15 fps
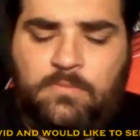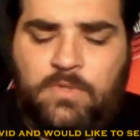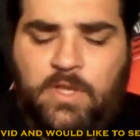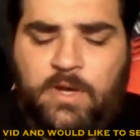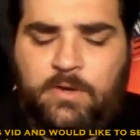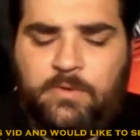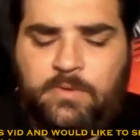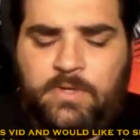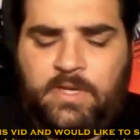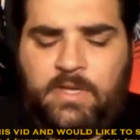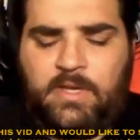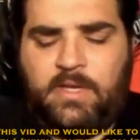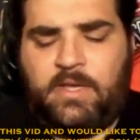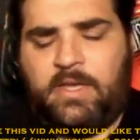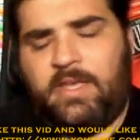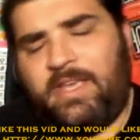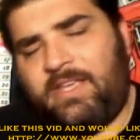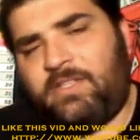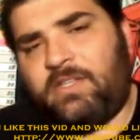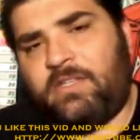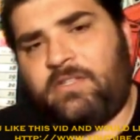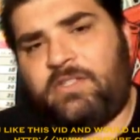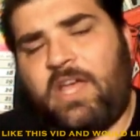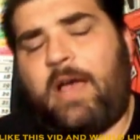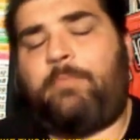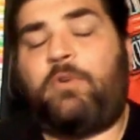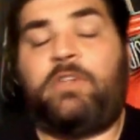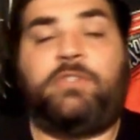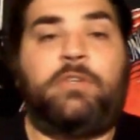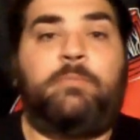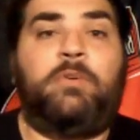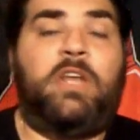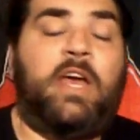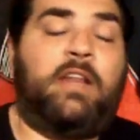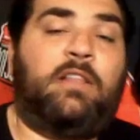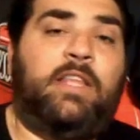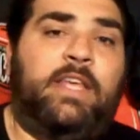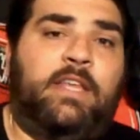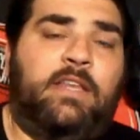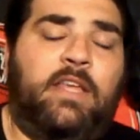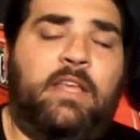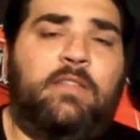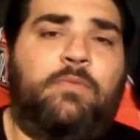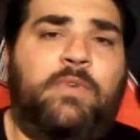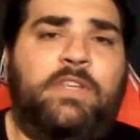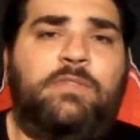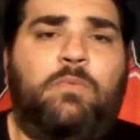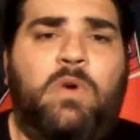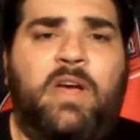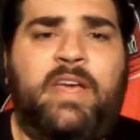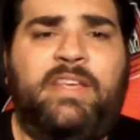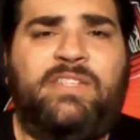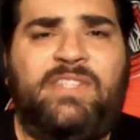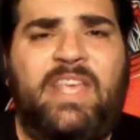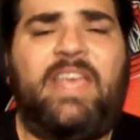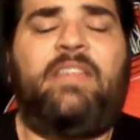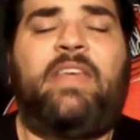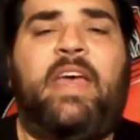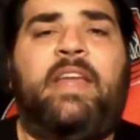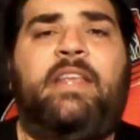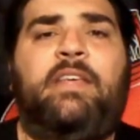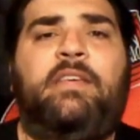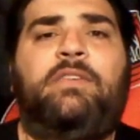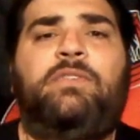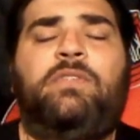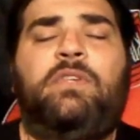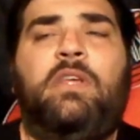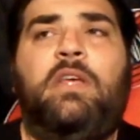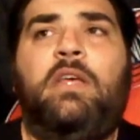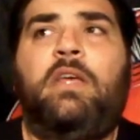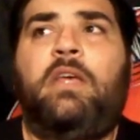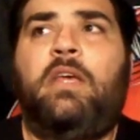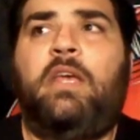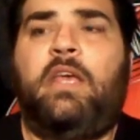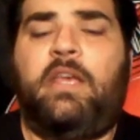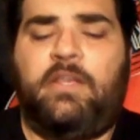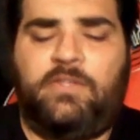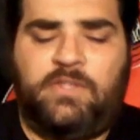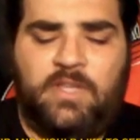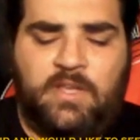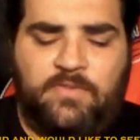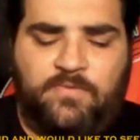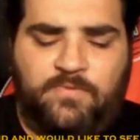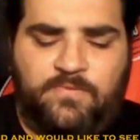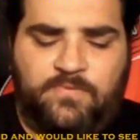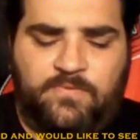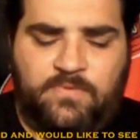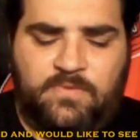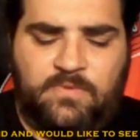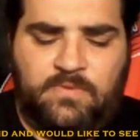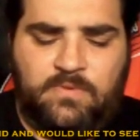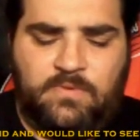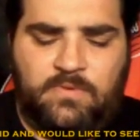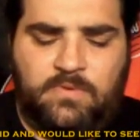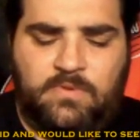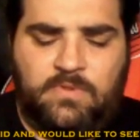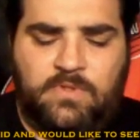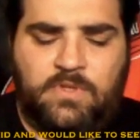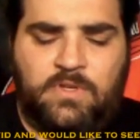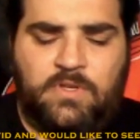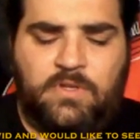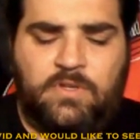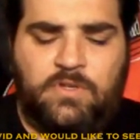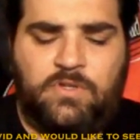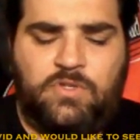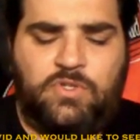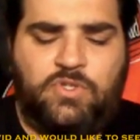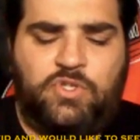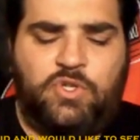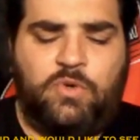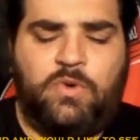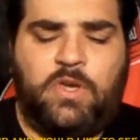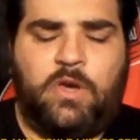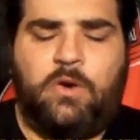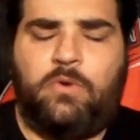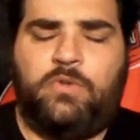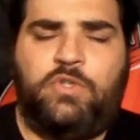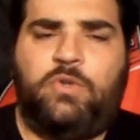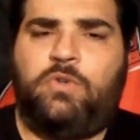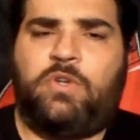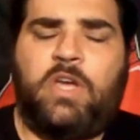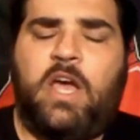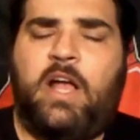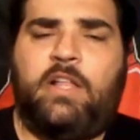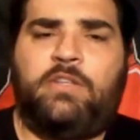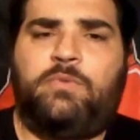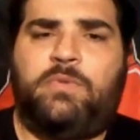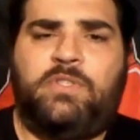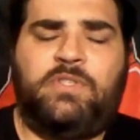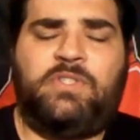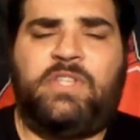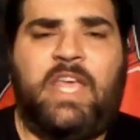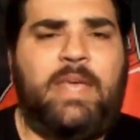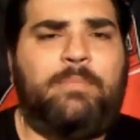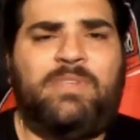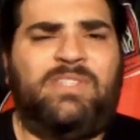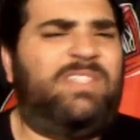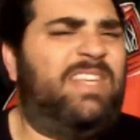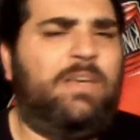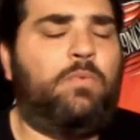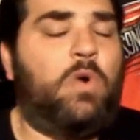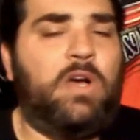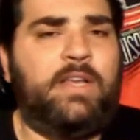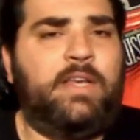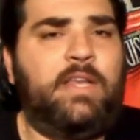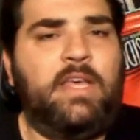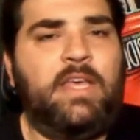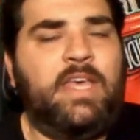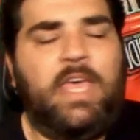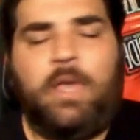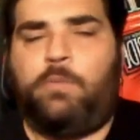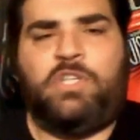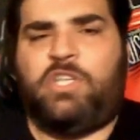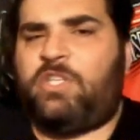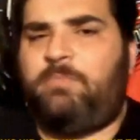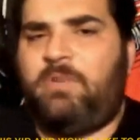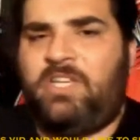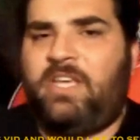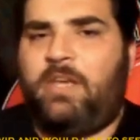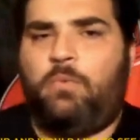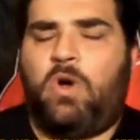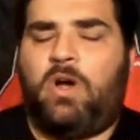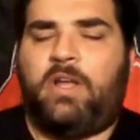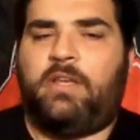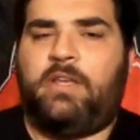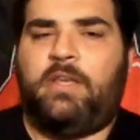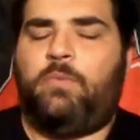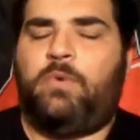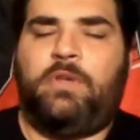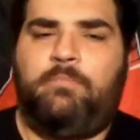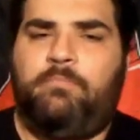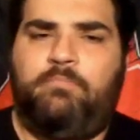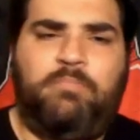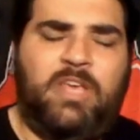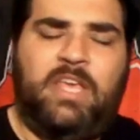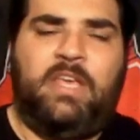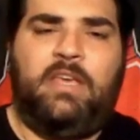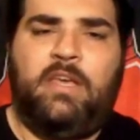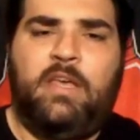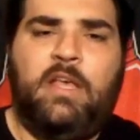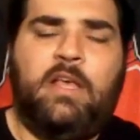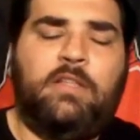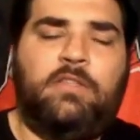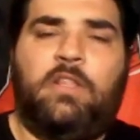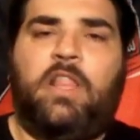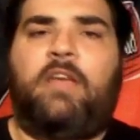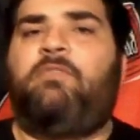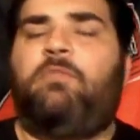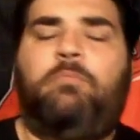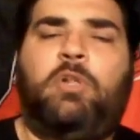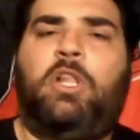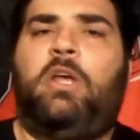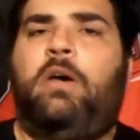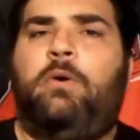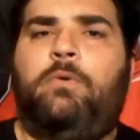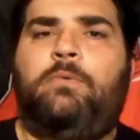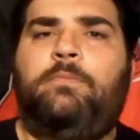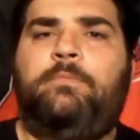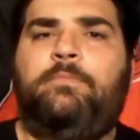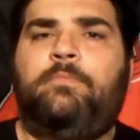He's a top wrestler but not elite. And the reason why I say that is if the JUCO, junior college, was the same as D1, it would just be D1. It wouldn't be the level below.